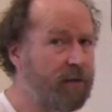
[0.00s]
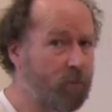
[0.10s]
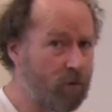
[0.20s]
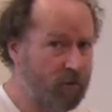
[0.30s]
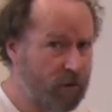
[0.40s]
and
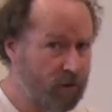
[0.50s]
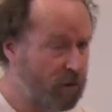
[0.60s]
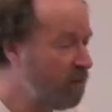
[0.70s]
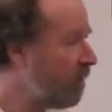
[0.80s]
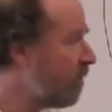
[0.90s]
more
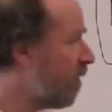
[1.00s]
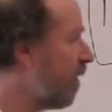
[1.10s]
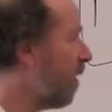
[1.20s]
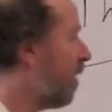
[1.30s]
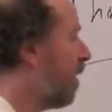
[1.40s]
resources.
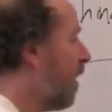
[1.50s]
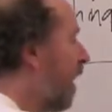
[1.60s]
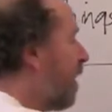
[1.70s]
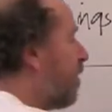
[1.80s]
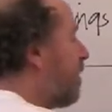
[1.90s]

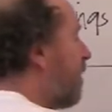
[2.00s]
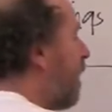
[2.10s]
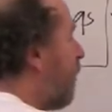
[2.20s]
And there are state